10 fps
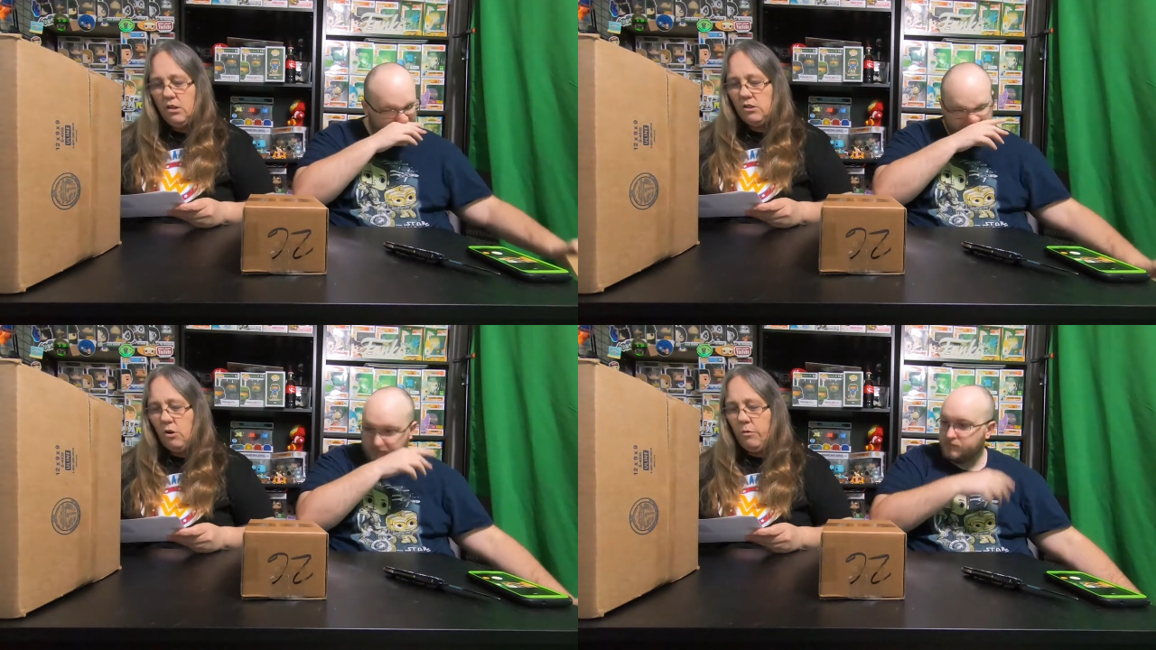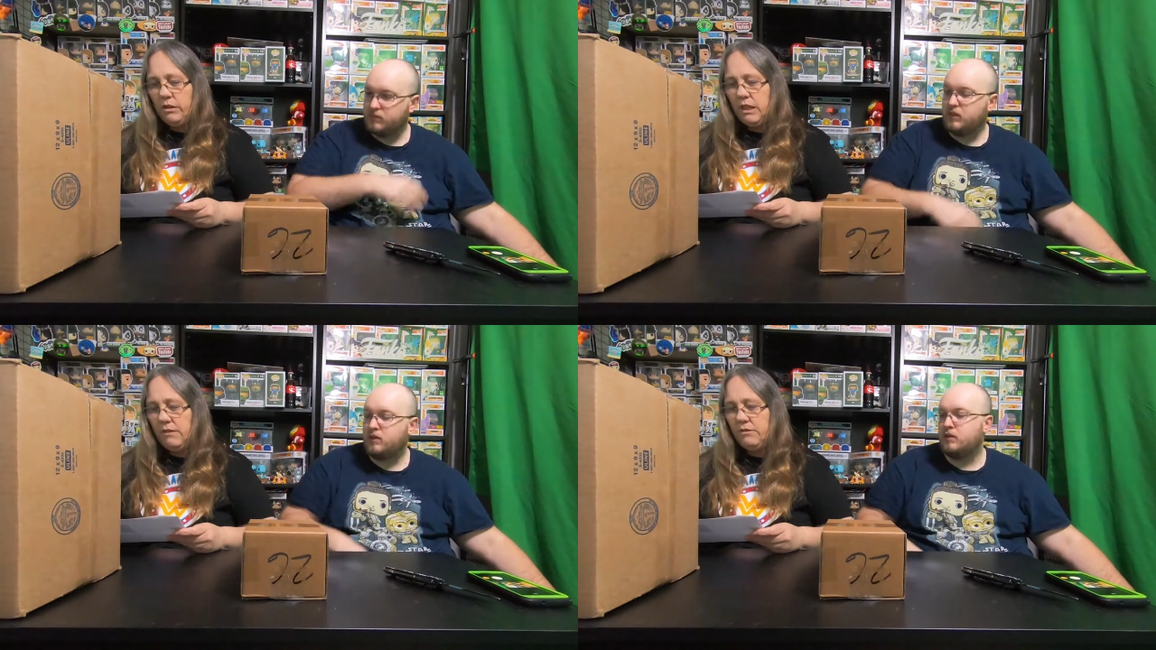Speaker 1: So what
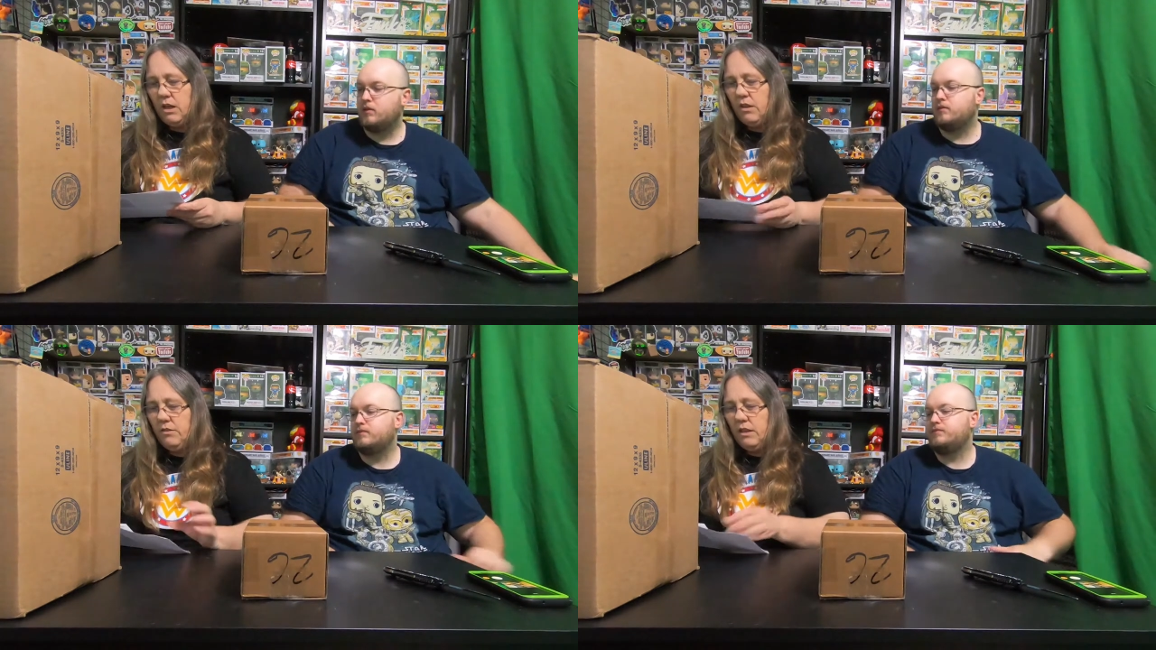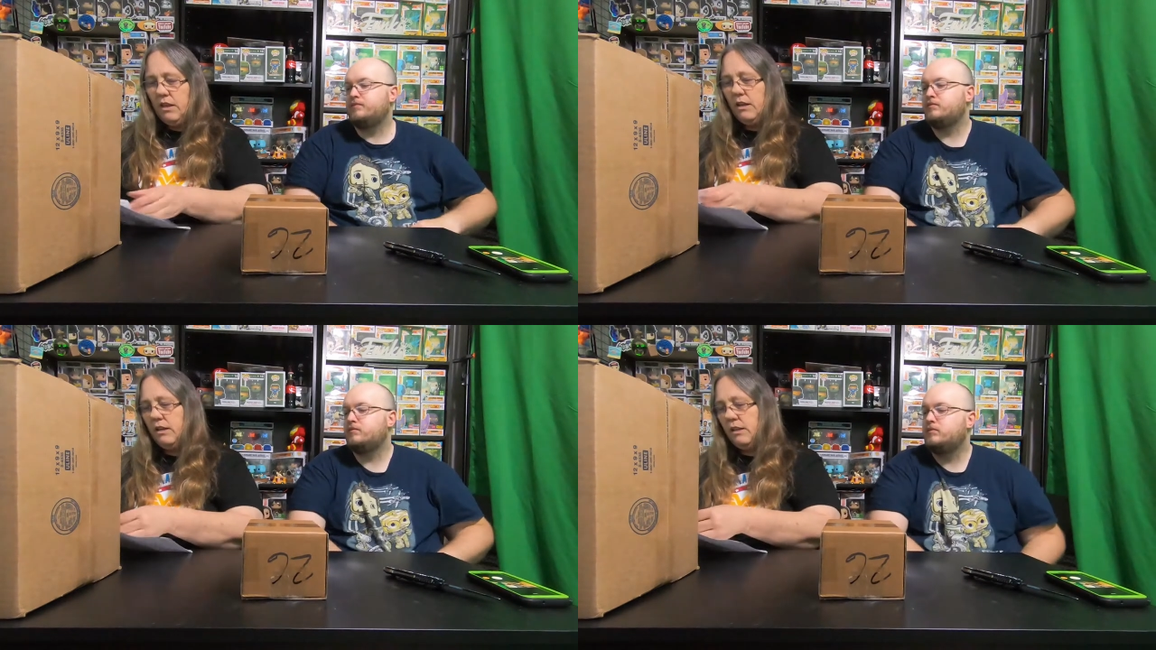they've done
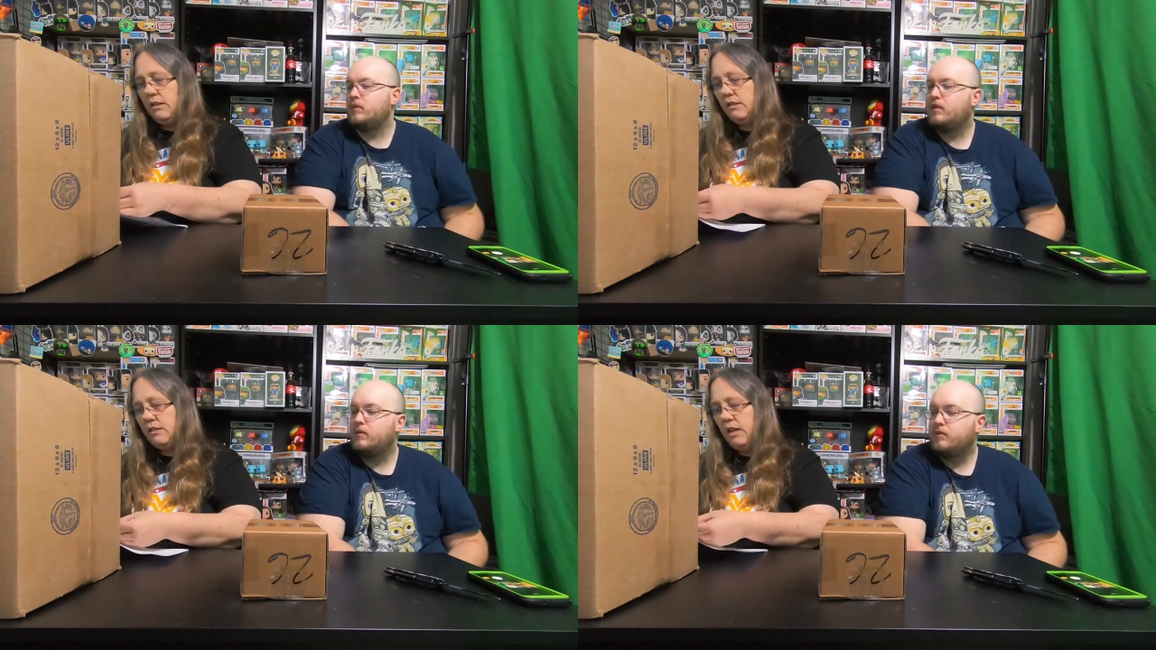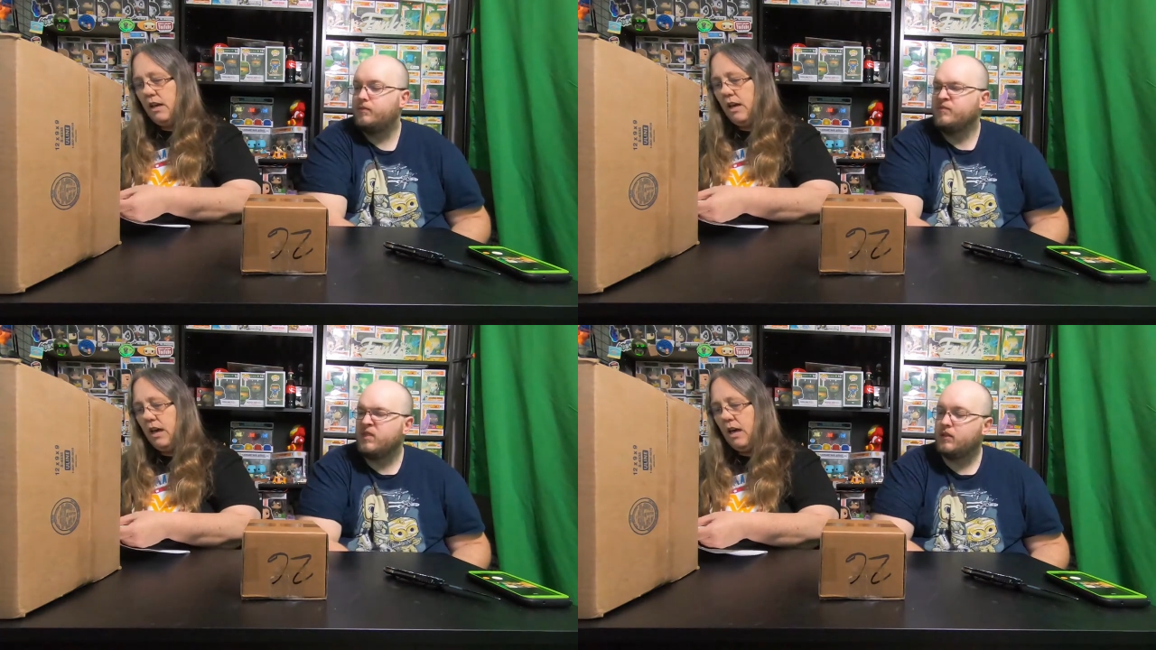then is they
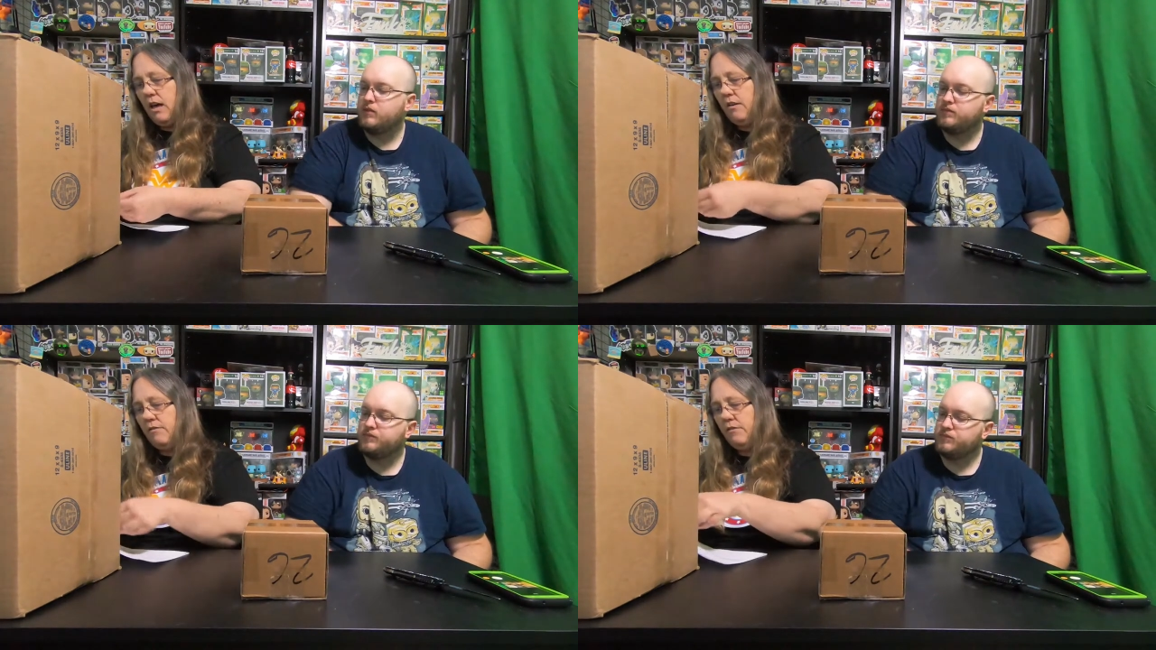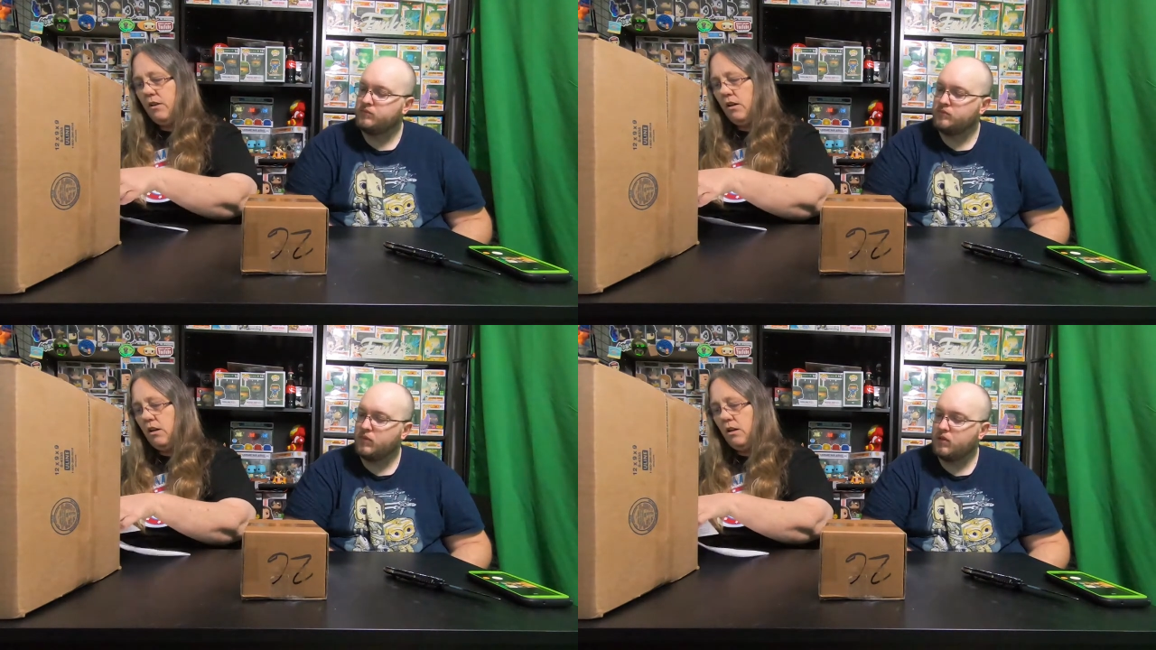have
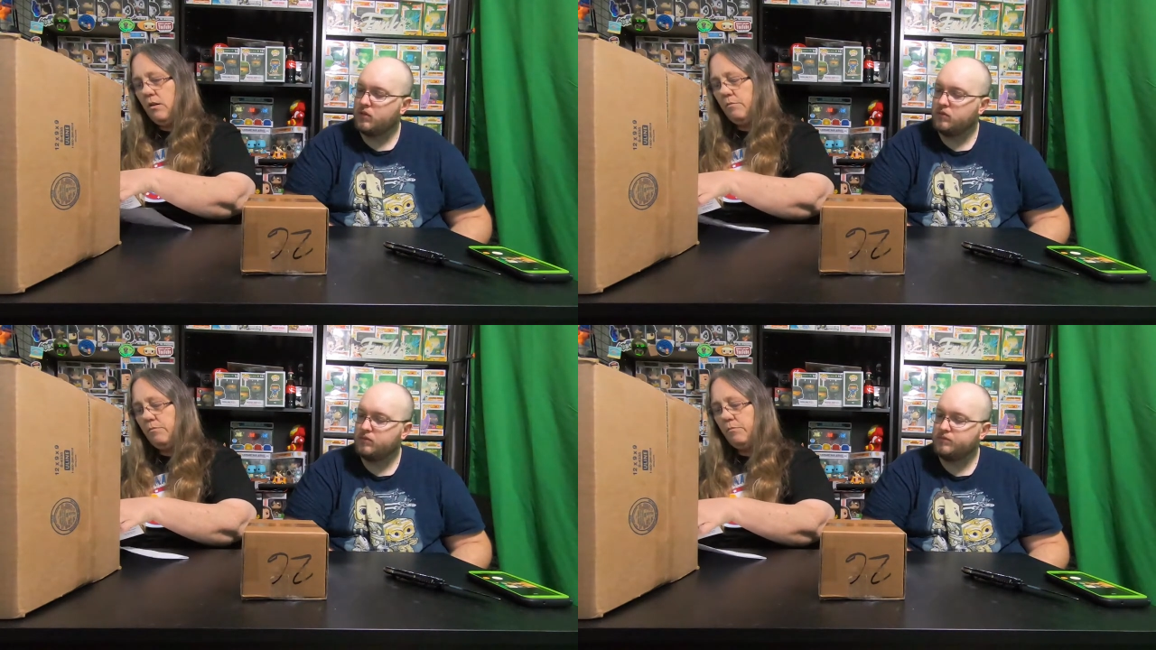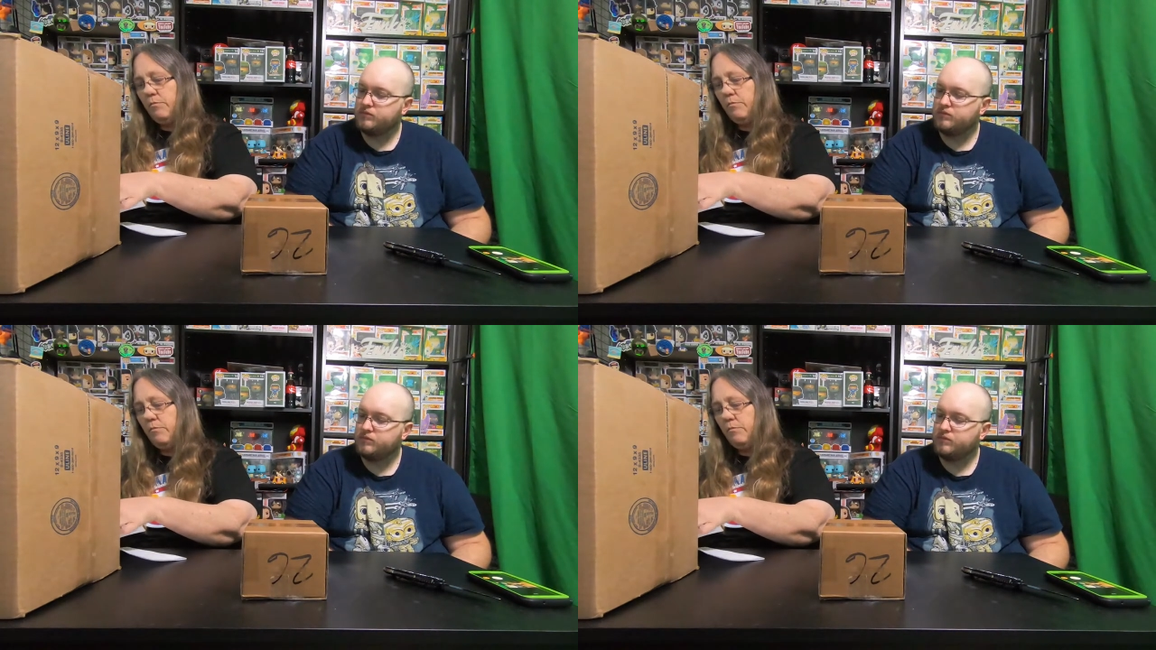um,